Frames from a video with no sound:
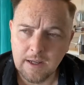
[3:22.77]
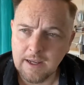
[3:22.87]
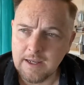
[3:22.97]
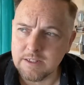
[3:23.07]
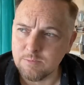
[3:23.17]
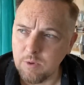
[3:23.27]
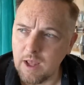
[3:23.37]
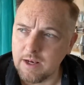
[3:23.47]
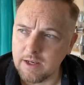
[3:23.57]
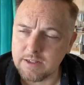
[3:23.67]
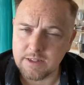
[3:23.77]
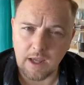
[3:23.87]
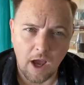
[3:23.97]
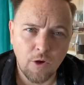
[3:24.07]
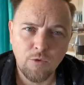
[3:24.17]
His blood is the
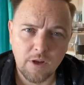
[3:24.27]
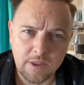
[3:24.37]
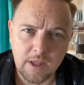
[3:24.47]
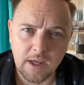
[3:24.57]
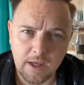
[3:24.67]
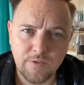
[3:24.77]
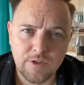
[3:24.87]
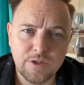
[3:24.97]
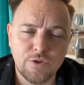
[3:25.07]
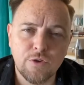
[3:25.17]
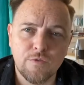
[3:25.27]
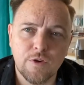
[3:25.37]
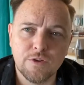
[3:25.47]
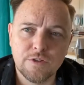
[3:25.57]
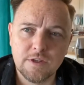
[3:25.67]
only thing in this
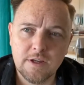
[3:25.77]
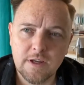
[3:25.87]
universe